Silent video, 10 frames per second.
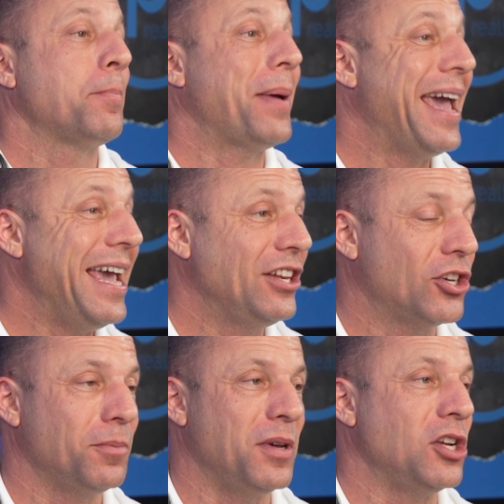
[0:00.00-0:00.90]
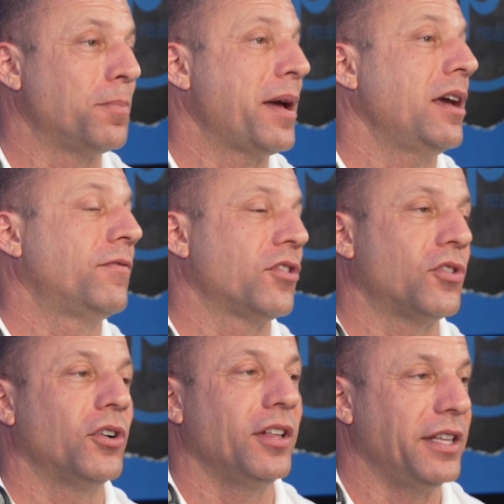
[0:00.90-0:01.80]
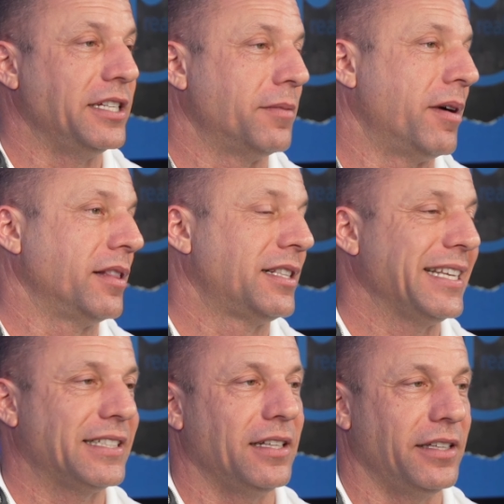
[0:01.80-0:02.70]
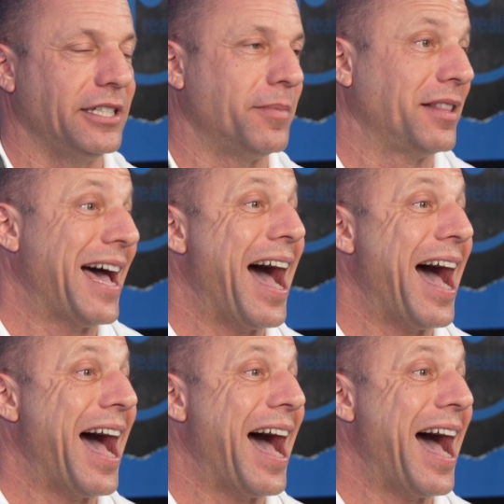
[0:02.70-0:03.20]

Paid could be you're paying for 30 leads a month, 60 leads a month.